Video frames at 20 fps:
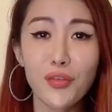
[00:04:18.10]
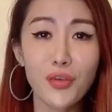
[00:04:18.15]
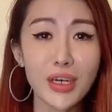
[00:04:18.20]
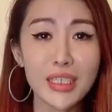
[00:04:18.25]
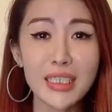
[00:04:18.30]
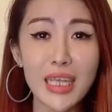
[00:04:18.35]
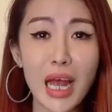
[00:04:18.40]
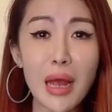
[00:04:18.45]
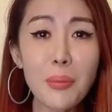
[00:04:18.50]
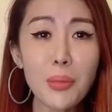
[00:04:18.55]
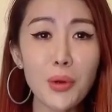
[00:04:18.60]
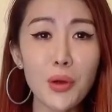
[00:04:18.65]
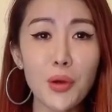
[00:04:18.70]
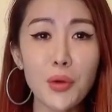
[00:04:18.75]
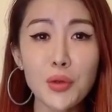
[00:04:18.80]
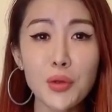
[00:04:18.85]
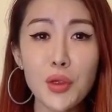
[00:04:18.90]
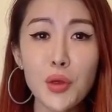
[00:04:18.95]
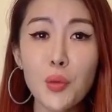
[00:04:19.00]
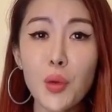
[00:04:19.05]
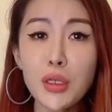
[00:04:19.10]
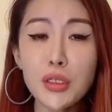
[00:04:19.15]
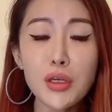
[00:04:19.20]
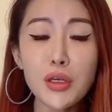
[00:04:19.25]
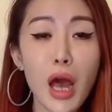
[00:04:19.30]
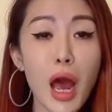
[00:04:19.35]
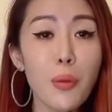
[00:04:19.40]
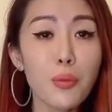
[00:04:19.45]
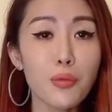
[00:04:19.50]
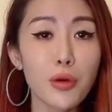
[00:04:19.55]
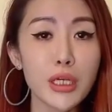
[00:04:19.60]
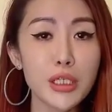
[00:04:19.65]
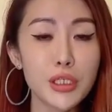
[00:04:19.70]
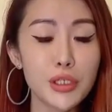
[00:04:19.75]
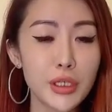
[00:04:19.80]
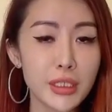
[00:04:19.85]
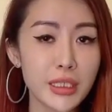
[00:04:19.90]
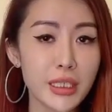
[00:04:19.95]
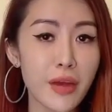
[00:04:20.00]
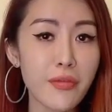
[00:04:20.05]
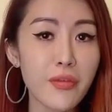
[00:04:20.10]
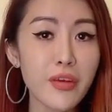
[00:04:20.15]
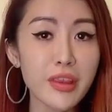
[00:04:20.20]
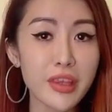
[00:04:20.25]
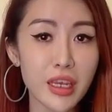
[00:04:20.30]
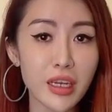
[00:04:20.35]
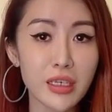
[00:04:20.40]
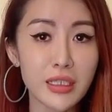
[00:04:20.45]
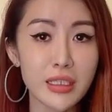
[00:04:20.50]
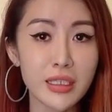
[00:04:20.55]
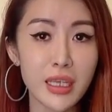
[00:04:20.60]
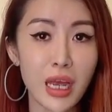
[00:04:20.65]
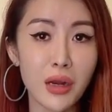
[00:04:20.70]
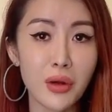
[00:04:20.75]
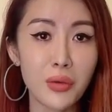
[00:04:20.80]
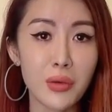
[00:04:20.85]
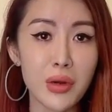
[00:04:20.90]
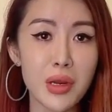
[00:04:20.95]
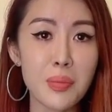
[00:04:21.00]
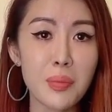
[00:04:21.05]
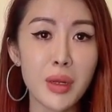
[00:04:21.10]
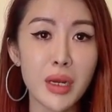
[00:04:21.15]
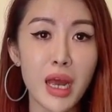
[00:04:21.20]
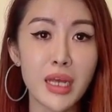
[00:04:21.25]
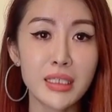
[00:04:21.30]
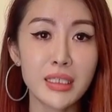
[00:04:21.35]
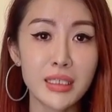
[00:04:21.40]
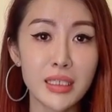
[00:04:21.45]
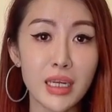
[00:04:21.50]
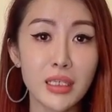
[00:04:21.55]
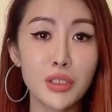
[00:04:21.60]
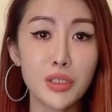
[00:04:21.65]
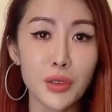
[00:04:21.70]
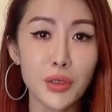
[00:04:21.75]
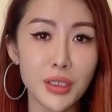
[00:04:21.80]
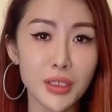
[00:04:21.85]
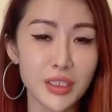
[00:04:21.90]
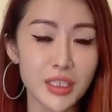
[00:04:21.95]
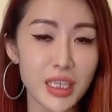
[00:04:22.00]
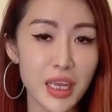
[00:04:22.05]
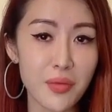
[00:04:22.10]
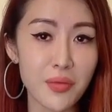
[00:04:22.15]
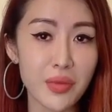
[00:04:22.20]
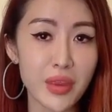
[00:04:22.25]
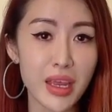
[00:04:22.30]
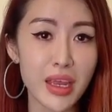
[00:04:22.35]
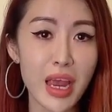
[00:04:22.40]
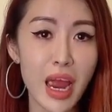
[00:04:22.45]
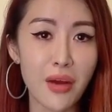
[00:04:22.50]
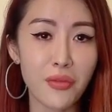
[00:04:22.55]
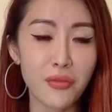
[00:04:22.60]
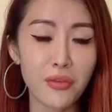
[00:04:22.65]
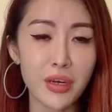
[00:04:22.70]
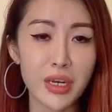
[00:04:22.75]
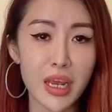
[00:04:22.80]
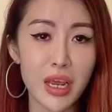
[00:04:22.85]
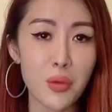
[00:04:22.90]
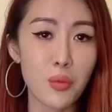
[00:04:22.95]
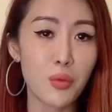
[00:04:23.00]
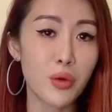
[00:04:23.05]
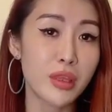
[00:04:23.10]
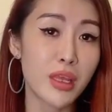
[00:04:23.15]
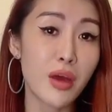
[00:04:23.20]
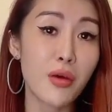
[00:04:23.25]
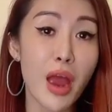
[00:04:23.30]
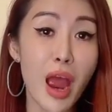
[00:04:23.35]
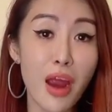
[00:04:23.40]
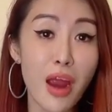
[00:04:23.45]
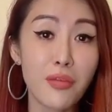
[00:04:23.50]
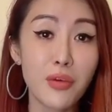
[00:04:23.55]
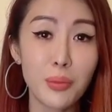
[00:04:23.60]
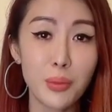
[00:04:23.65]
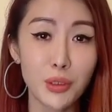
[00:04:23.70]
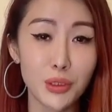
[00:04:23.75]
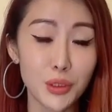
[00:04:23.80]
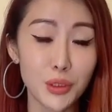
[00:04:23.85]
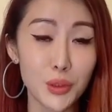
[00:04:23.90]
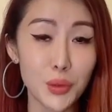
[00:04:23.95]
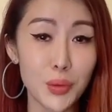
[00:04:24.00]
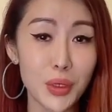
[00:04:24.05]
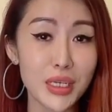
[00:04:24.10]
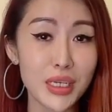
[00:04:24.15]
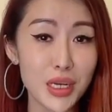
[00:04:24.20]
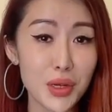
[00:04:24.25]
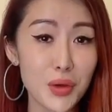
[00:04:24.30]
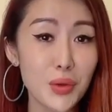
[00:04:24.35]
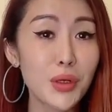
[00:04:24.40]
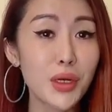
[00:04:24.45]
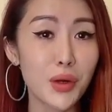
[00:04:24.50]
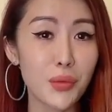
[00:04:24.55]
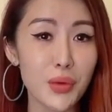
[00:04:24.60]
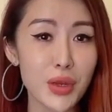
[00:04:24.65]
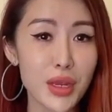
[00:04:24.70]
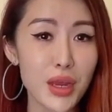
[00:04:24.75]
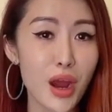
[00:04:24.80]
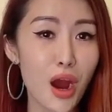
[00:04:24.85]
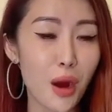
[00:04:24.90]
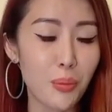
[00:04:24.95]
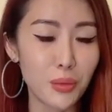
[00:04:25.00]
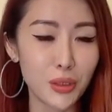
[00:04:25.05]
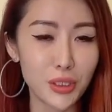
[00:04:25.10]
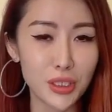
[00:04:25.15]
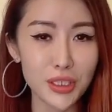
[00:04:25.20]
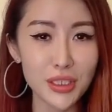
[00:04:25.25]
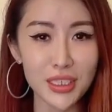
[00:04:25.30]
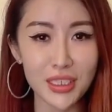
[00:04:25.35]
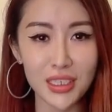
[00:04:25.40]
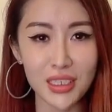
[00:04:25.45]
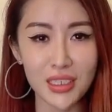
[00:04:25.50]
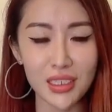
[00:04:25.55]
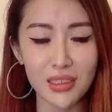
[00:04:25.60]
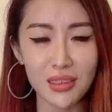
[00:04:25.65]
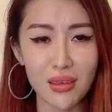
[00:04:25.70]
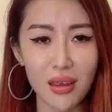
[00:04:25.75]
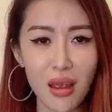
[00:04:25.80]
For example, you want to upgrade to a 7-figure salary but are stuck doing the same thing every day without ever pursuing new career opportunities.